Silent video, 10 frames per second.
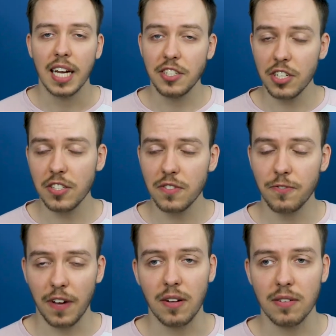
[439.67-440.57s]
It just
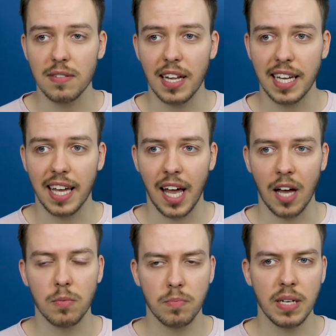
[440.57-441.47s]
felt like it
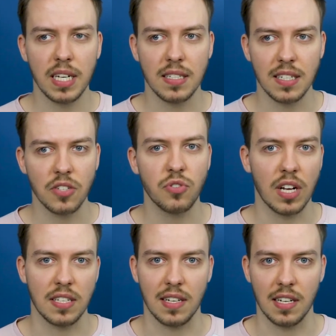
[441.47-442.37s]
helped me
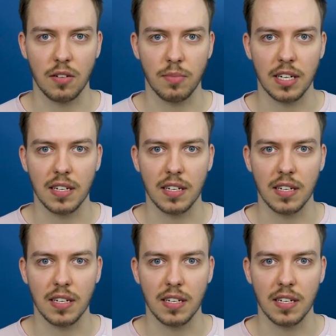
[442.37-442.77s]
de-stress a little bit,